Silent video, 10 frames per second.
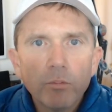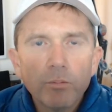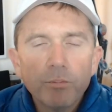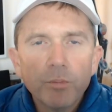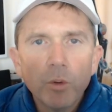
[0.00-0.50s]

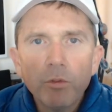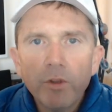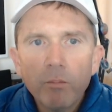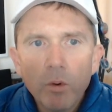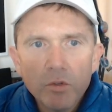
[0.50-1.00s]
Don't
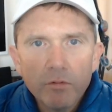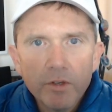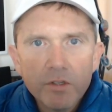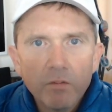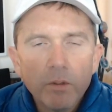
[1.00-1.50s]
think most of
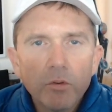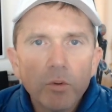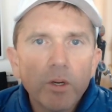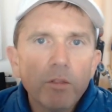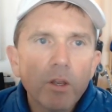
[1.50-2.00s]
us have been through
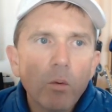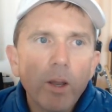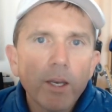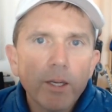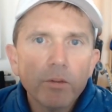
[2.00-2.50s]
anything
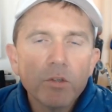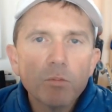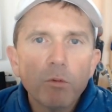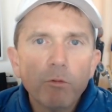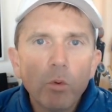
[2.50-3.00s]
quite like this
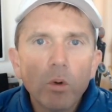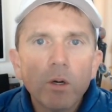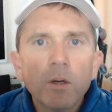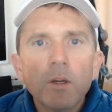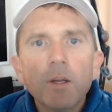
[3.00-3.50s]

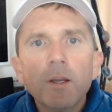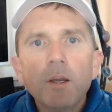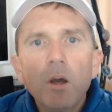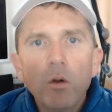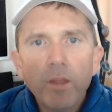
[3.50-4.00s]
before.
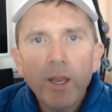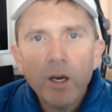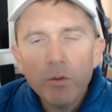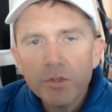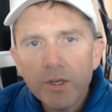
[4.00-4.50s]
On the
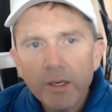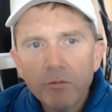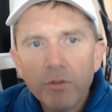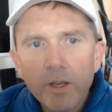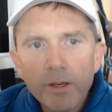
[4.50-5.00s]
health side of
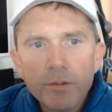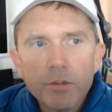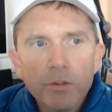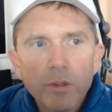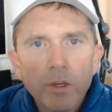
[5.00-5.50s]

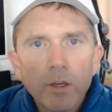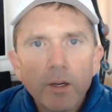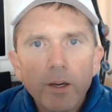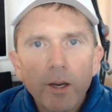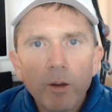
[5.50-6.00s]
things,
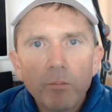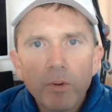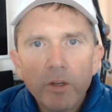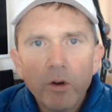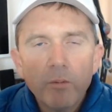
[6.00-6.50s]

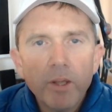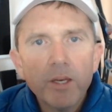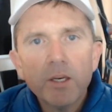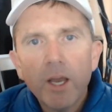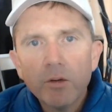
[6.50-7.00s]
you know, I'm not a
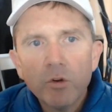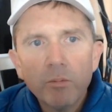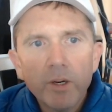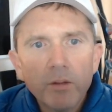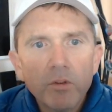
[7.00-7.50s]
doctor,
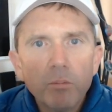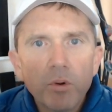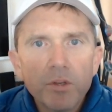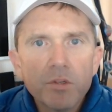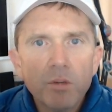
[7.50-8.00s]
but I think
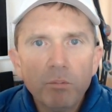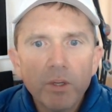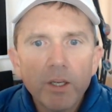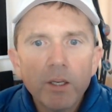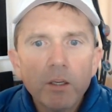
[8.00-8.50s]
pretty
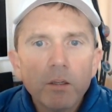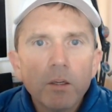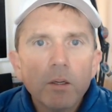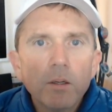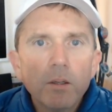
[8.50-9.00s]
simply,
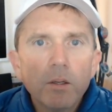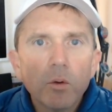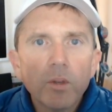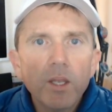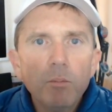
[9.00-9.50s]
you know,
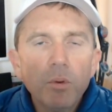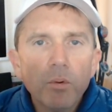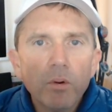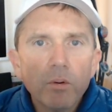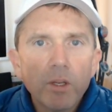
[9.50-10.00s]
keep
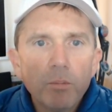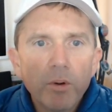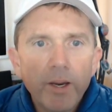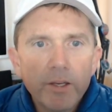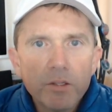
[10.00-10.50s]
your
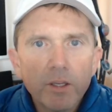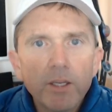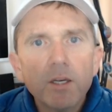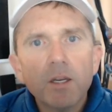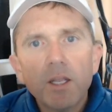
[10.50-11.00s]
hands clean
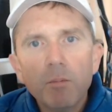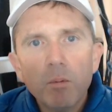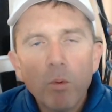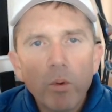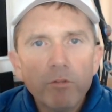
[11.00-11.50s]
and keep
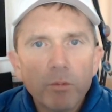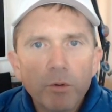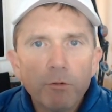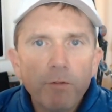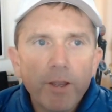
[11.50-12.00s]
them away from
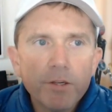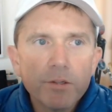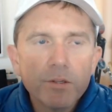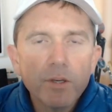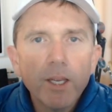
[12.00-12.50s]
your face
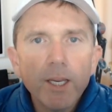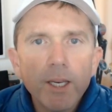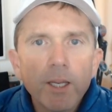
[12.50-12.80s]
is key.